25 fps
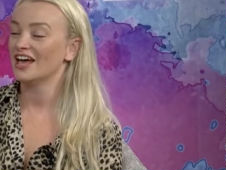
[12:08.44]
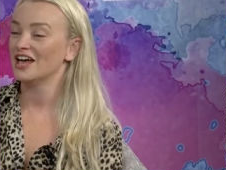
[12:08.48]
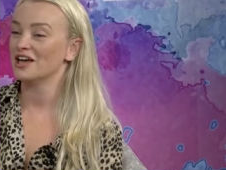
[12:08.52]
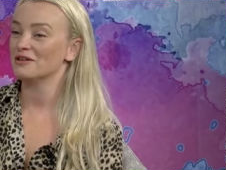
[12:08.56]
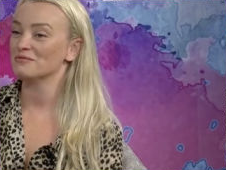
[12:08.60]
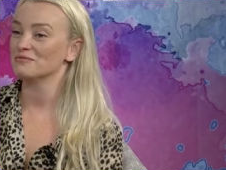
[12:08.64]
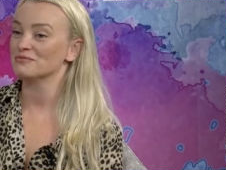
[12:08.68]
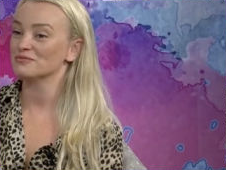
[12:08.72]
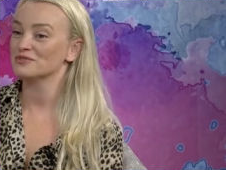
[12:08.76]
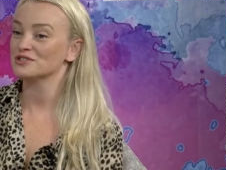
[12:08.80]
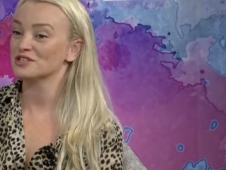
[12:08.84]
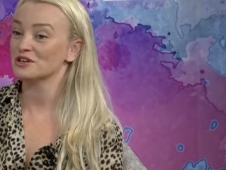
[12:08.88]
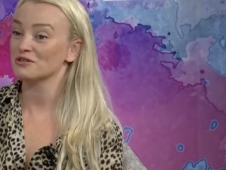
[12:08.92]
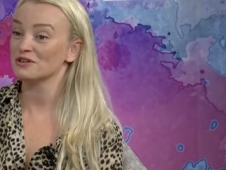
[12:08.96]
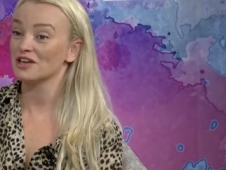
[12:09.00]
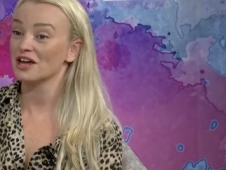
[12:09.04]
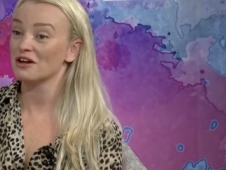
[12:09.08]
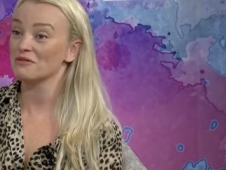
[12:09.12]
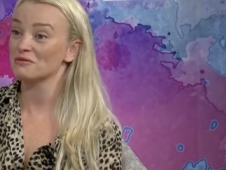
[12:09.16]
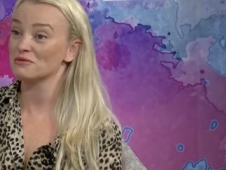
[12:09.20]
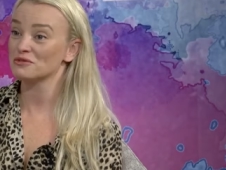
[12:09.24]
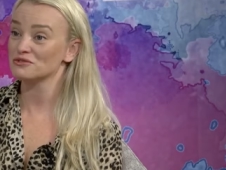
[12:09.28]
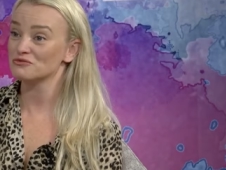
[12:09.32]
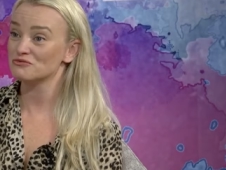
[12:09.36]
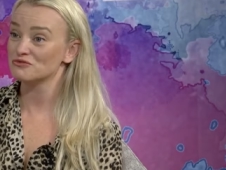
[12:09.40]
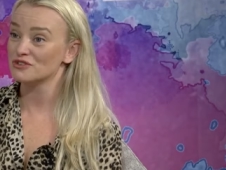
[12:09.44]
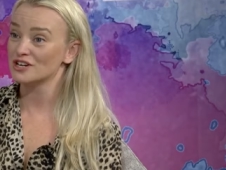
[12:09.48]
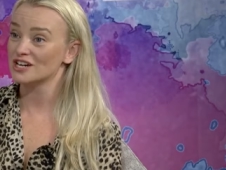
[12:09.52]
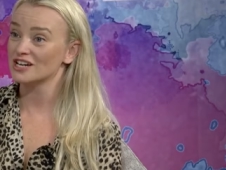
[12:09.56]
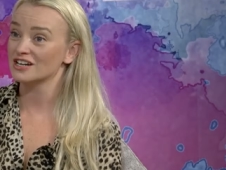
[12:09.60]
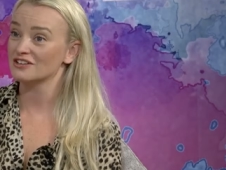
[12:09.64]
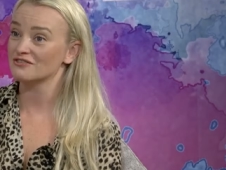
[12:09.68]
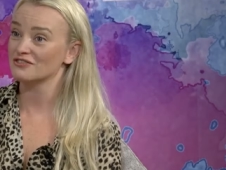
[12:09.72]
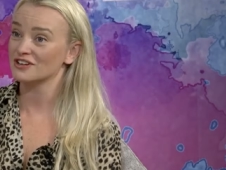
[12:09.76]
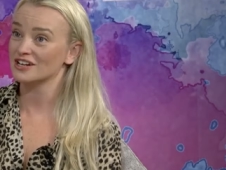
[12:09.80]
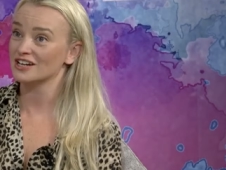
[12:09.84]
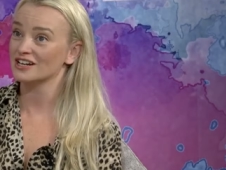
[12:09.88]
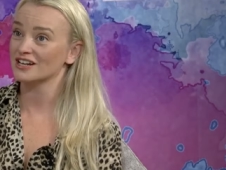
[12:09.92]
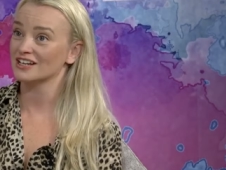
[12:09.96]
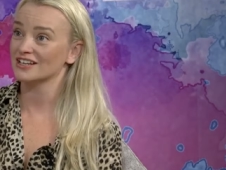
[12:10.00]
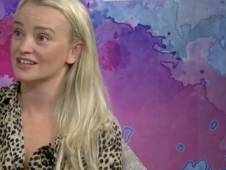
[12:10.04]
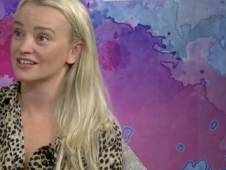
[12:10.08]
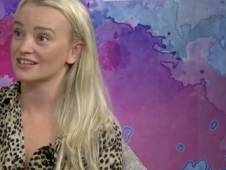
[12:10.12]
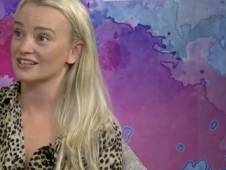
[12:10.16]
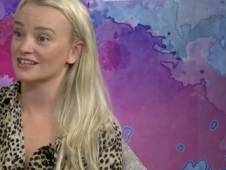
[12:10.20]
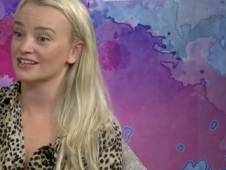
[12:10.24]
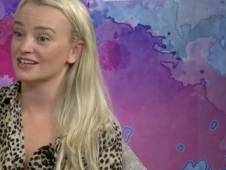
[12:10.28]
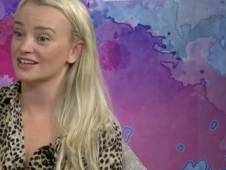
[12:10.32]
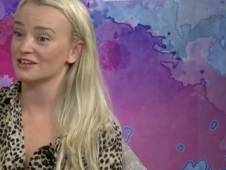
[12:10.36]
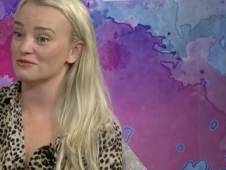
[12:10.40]
So yeah, it was
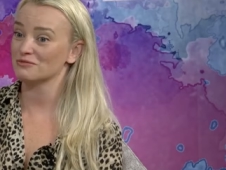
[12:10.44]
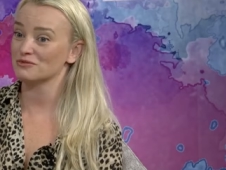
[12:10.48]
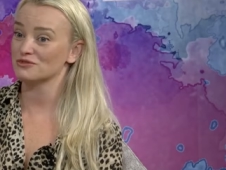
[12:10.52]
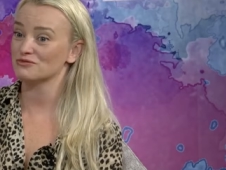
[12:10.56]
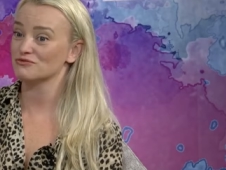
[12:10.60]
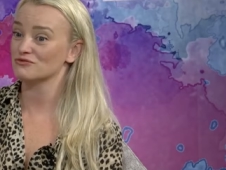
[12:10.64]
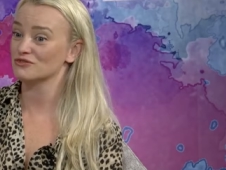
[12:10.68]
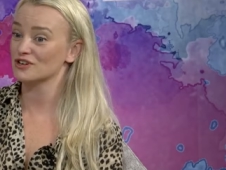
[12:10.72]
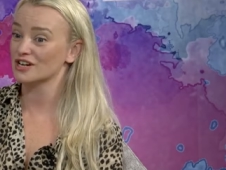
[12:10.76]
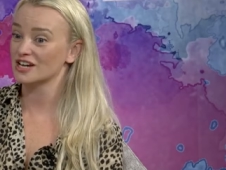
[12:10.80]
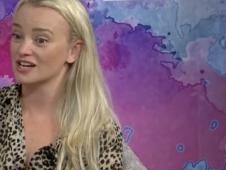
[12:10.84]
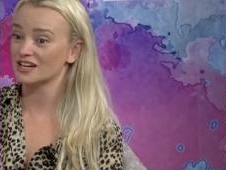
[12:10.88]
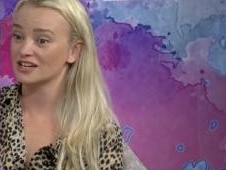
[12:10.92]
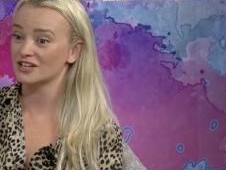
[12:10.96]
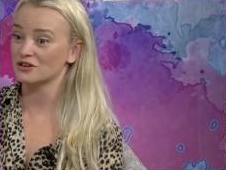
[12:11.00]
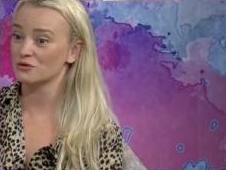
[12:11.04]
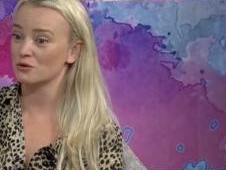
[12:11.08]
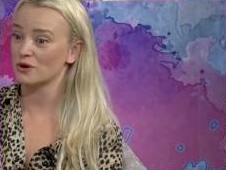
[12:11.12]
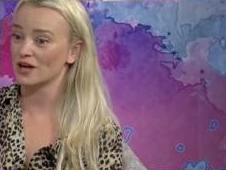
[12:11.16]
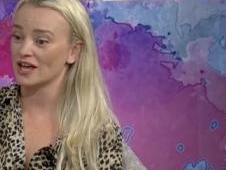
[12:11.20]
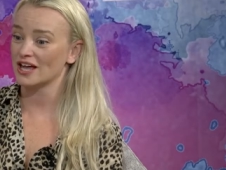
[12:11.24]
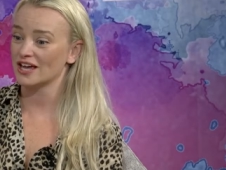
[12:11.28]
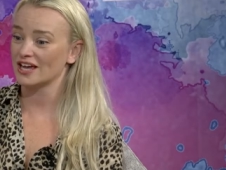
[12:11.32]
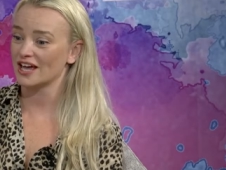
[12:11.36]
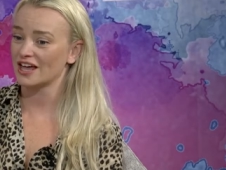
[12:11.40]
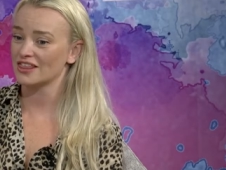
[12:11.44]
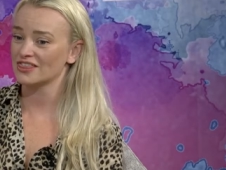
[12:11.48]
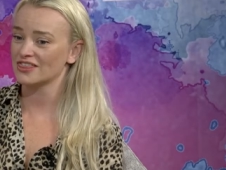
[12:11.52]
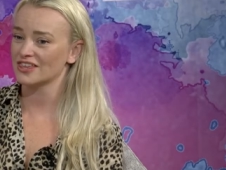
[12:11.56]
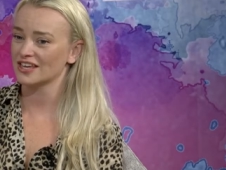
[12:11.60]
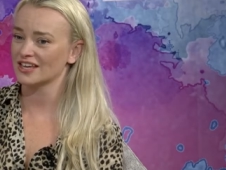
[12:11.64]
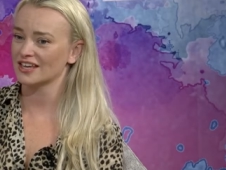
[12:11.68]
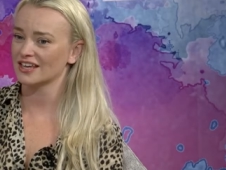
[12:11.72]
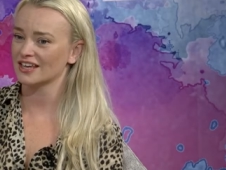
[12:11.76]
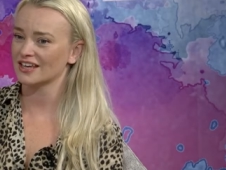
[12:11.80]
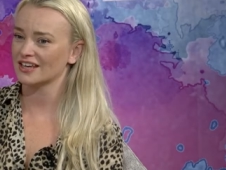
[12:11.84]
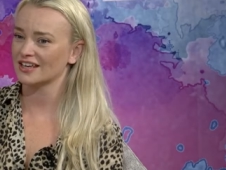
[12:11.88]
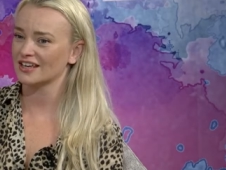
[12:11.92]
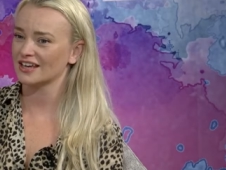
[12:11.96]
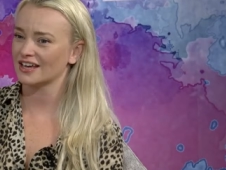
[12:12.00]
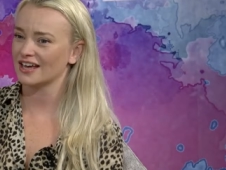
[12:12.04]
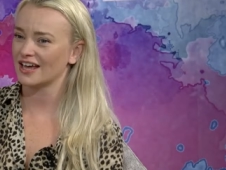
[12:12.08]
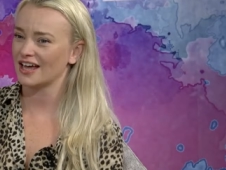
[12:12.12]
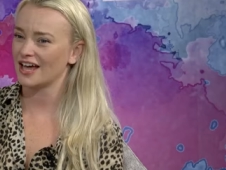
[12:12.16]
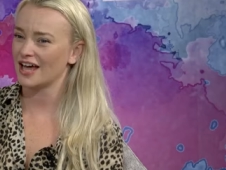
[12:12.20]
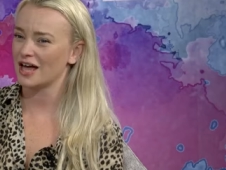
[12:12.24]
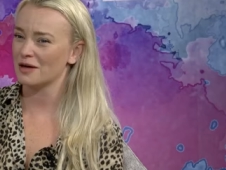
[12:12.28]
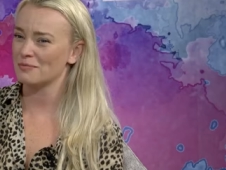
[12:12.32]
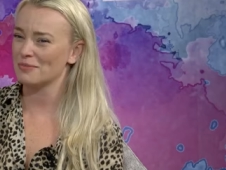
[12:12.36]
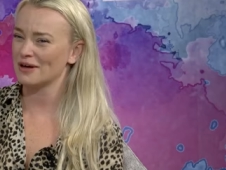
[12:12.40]
really quick. I think
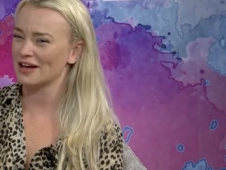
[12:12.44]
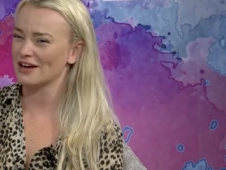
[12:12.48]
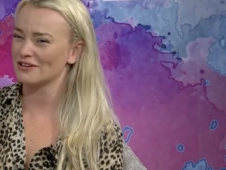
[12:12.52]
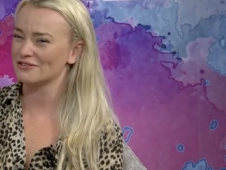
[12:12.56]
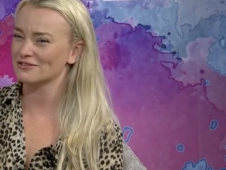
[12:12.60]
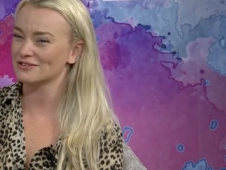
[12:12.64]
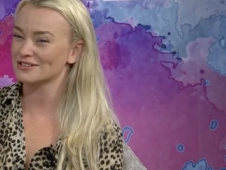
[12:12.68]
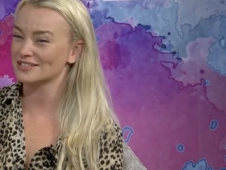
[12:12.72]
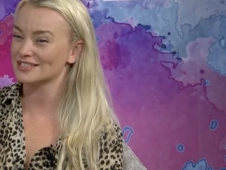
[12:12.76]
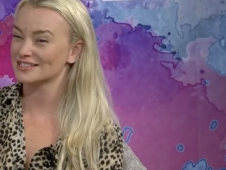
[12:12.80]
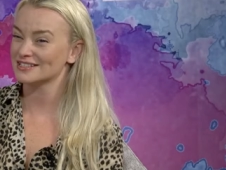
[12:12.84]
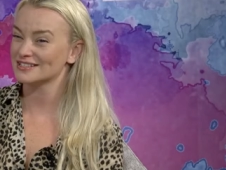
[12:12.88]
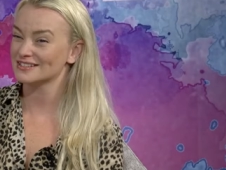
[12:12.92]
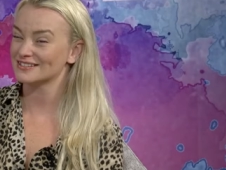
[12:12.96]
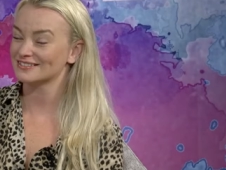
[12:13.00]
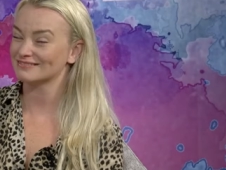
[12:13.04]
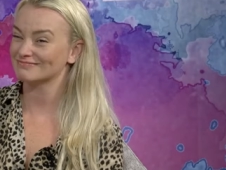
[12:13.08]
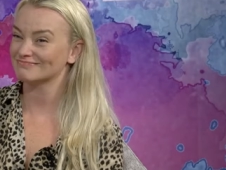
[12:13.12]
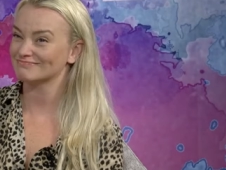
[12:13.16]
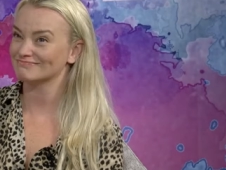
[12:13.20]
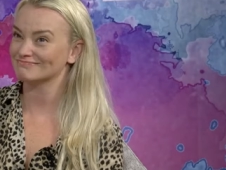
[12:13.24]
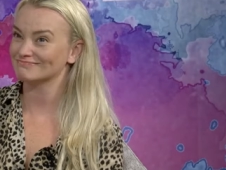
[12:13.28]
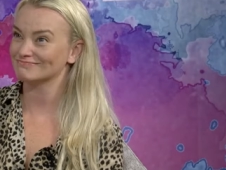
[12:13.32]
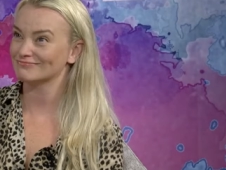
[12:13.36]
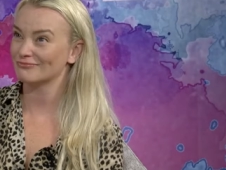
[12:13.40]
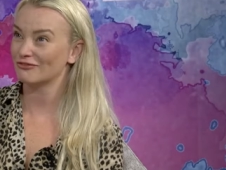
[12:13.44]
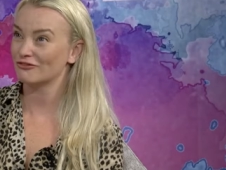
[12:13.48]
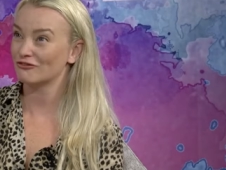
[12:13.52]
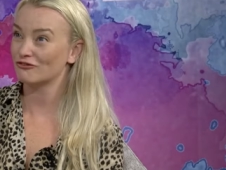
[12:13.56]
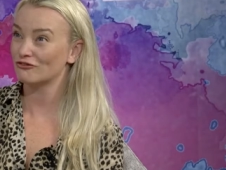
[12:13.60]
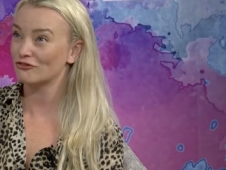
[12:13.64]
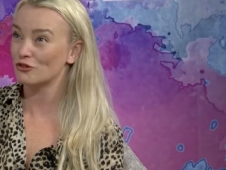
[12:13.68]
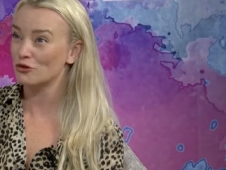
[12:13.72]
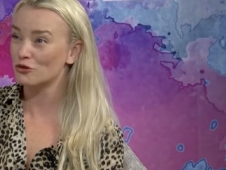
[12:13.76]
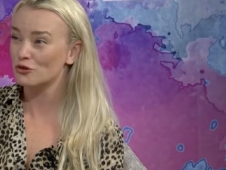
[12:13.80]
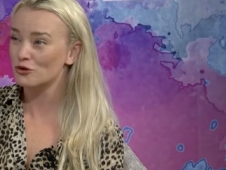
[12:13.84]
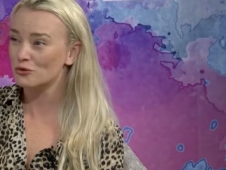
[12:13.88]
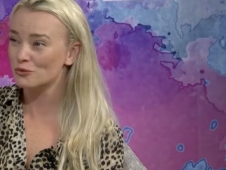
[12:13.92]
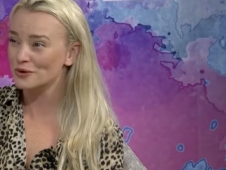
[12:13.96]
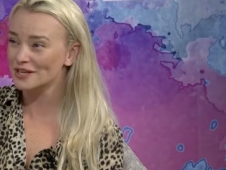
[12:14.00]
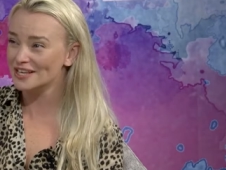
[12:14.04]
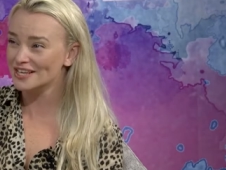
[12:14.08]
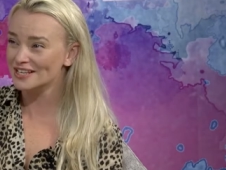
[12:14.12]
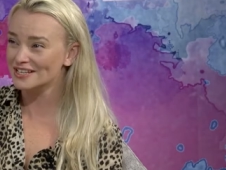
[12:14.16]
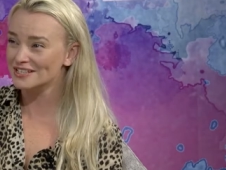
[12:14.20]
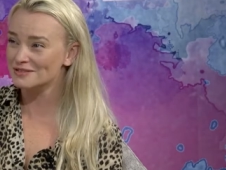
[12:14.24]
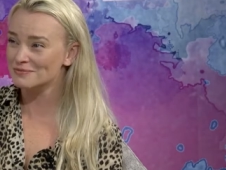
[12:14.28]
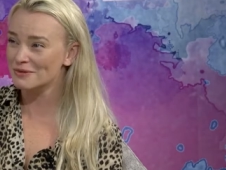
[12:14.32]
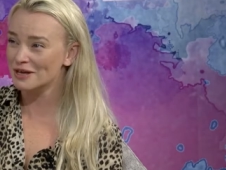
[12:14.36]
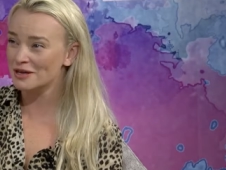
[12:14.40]
about 4
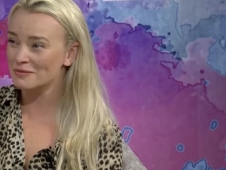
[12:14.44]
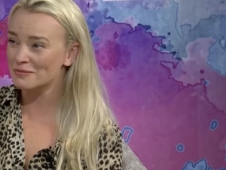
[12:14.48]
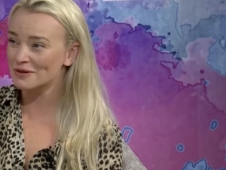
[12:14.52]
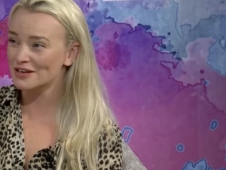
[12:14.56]
weeks, maybe